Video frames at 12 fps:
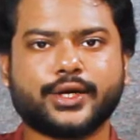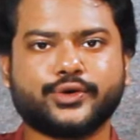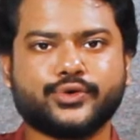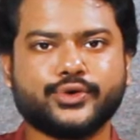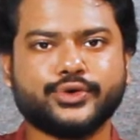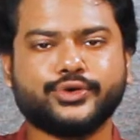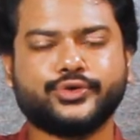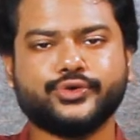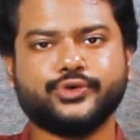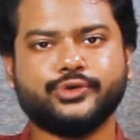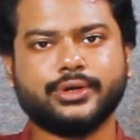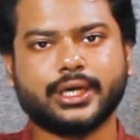are going
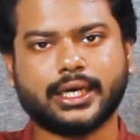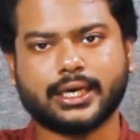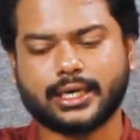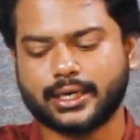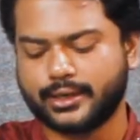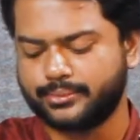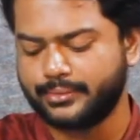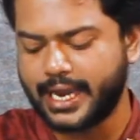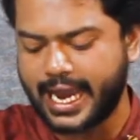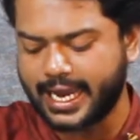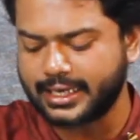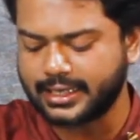to
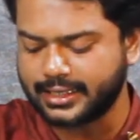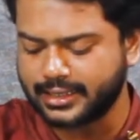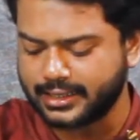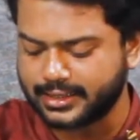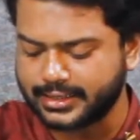add